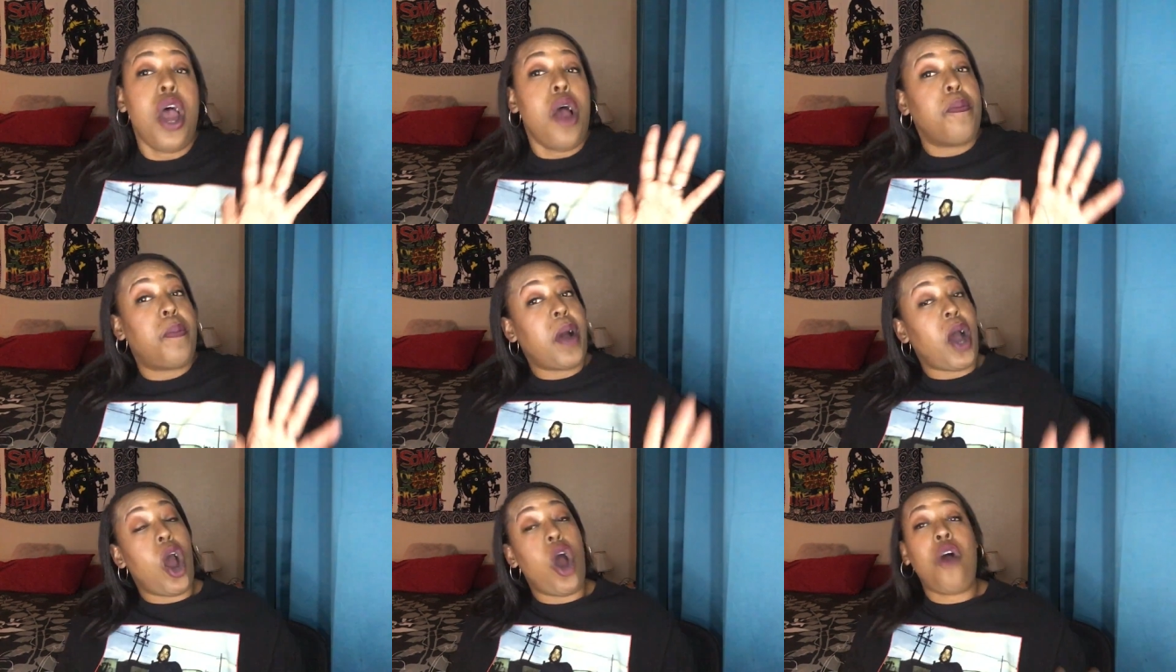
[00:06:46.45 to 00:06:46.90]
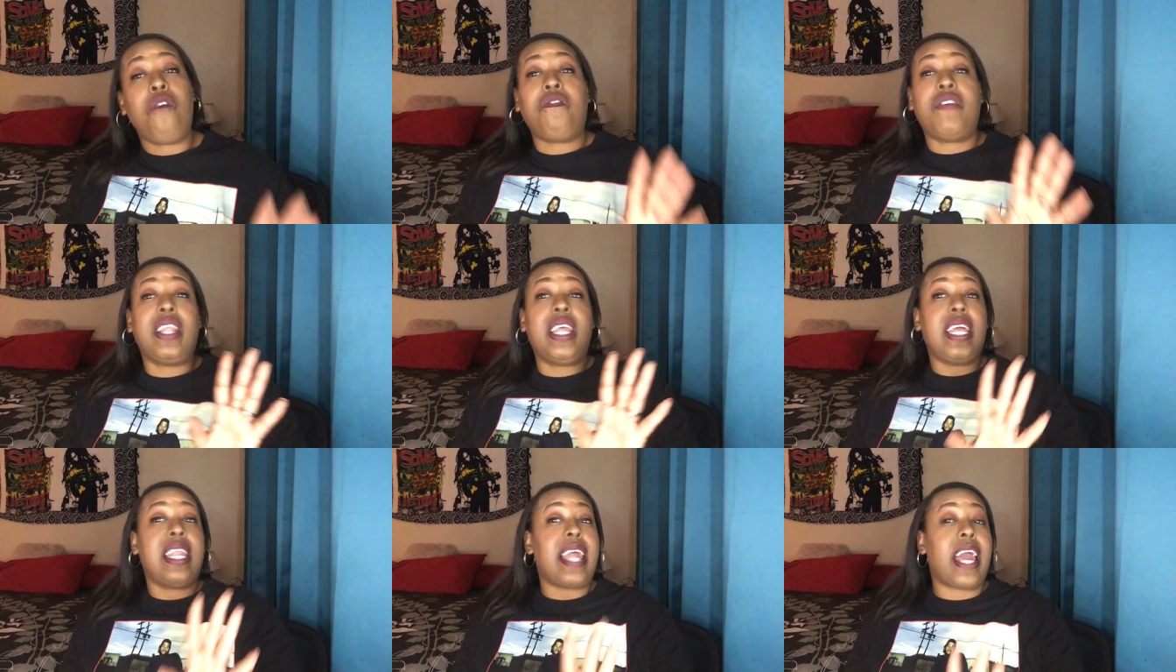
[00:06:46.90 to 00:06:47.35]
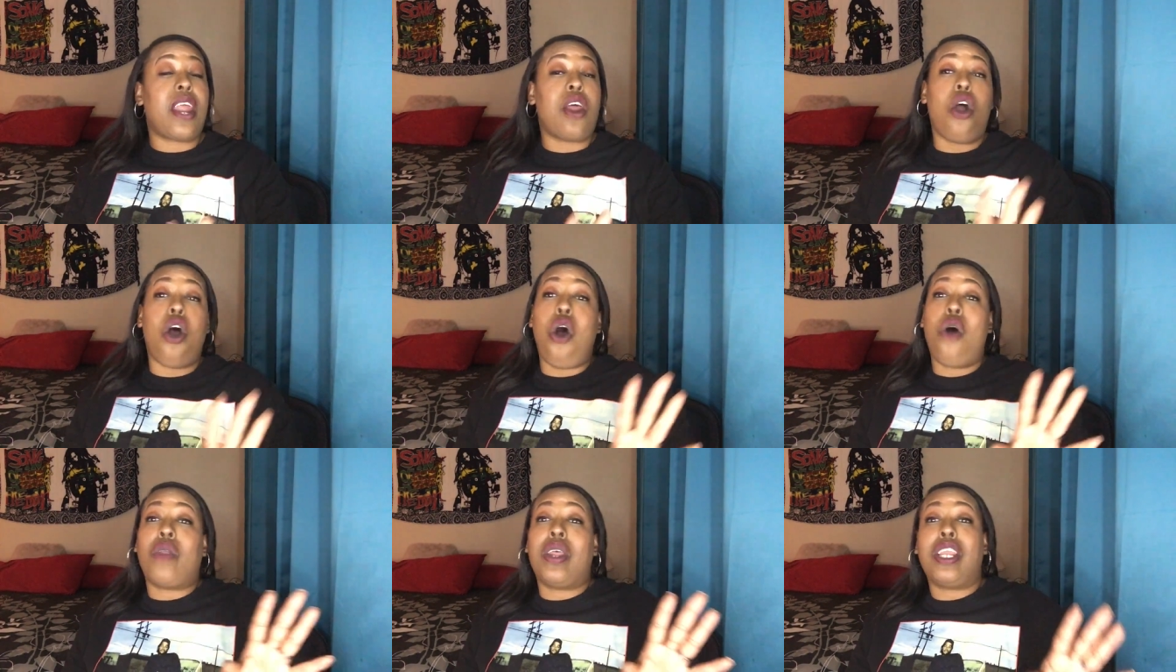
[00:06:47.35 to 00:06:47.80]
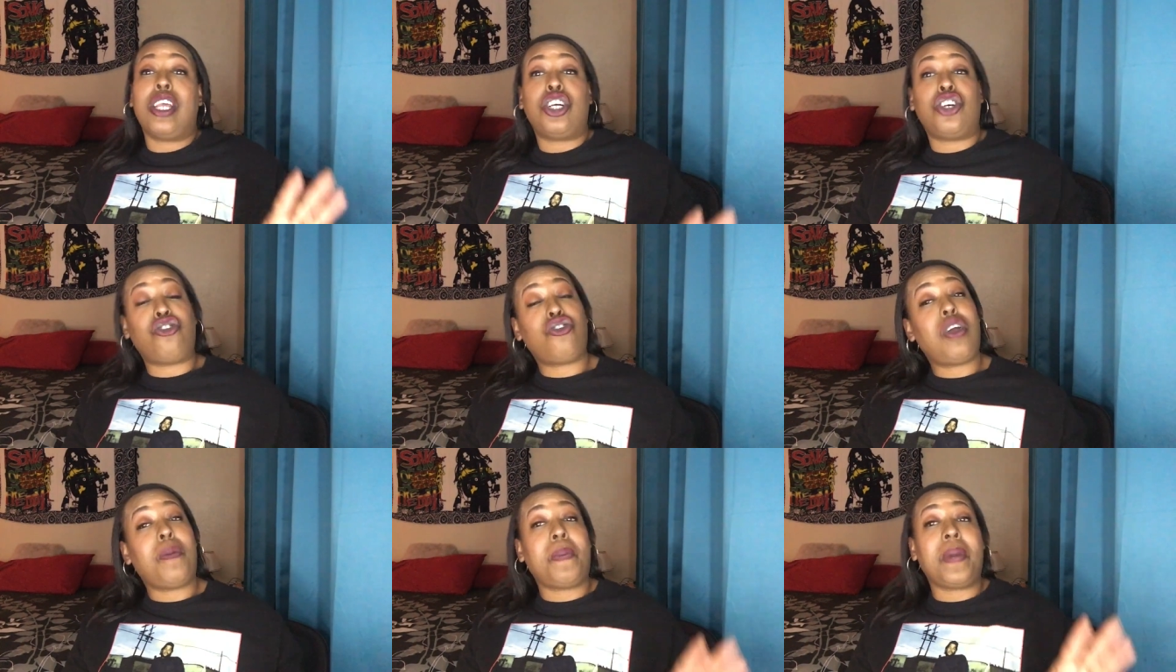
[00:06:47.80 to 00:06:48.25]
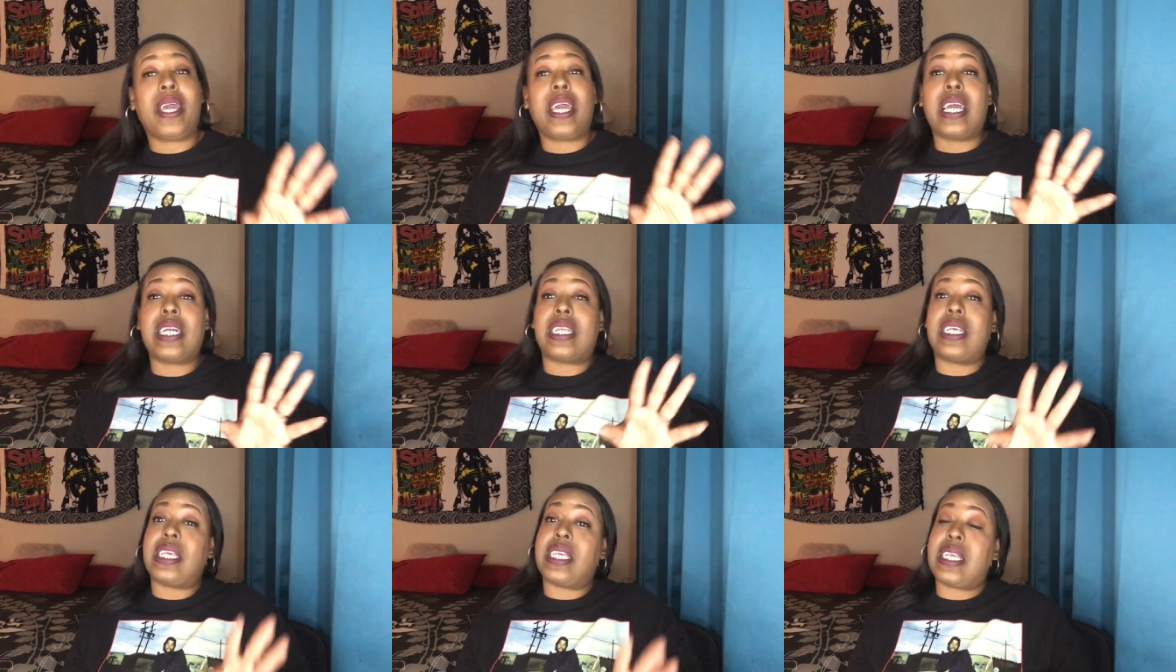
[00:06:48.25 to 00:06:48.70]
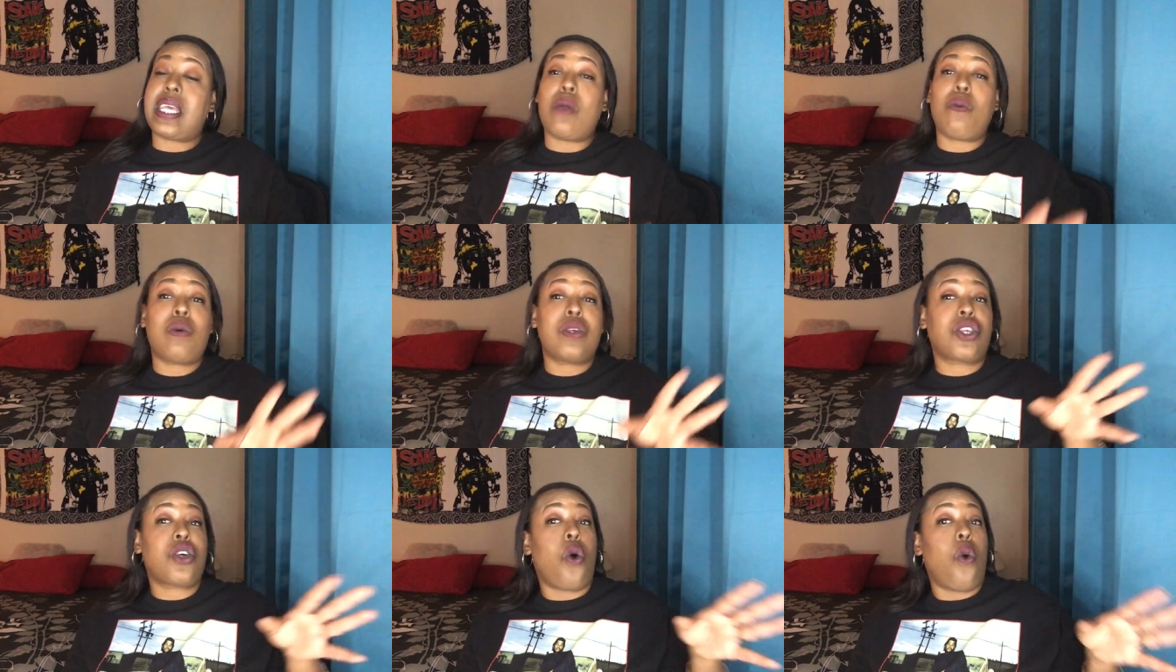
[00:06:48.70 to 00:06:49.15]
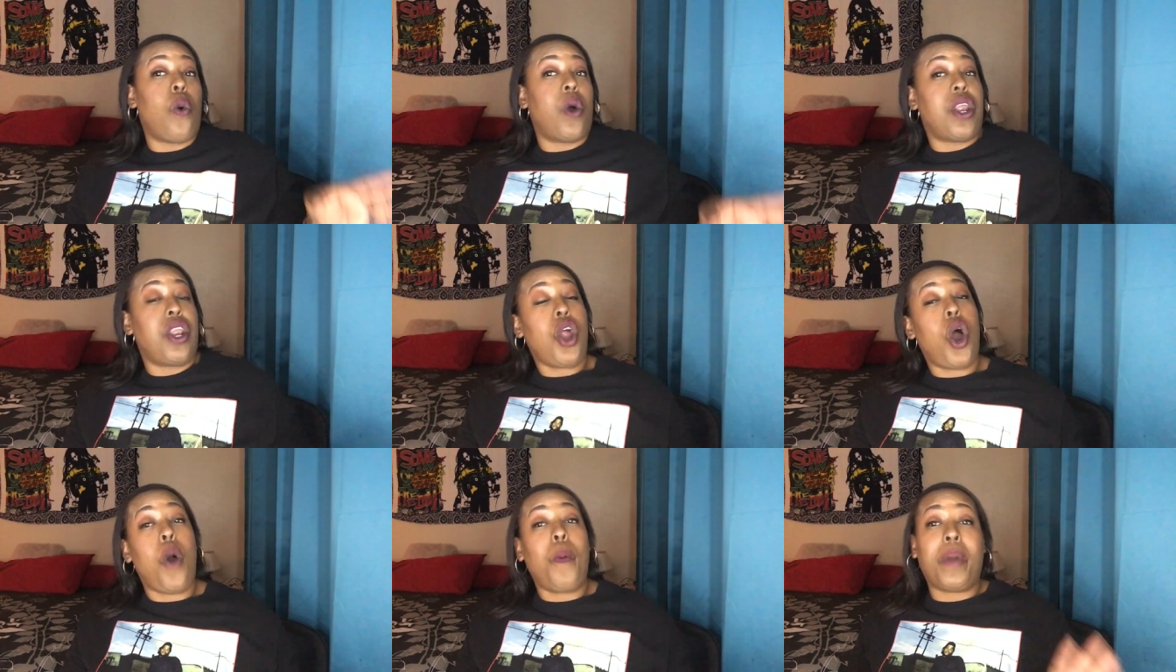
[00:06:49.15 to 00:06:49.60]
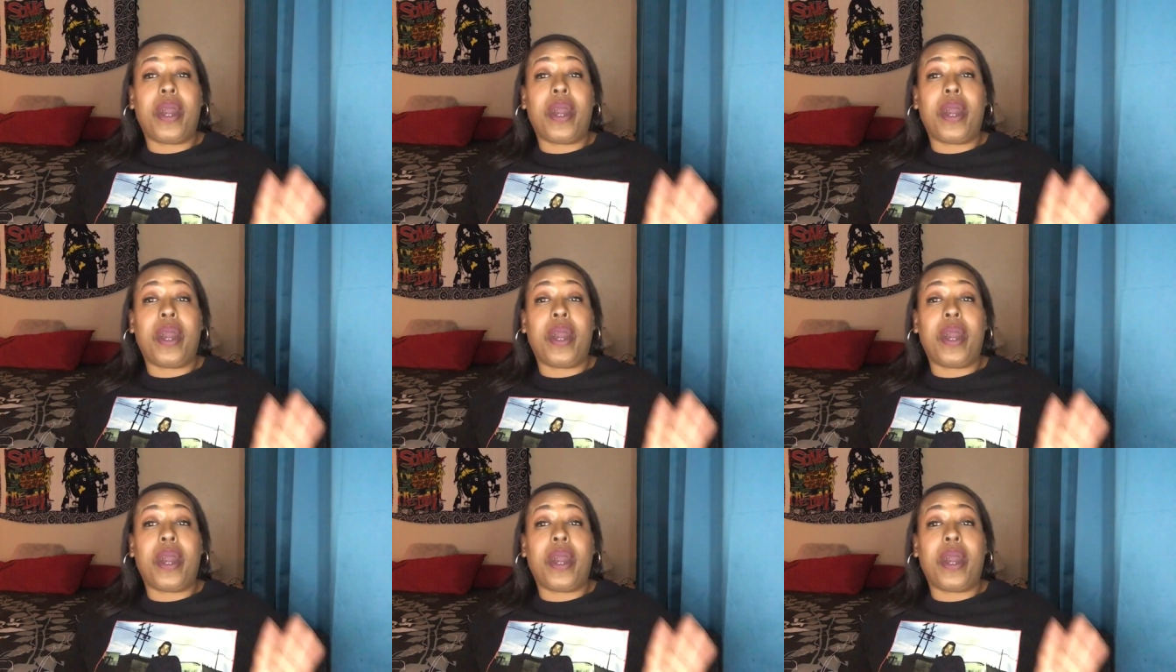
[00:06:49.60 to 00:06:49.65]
But hopefully later on in this trip, he gets to see what's going on.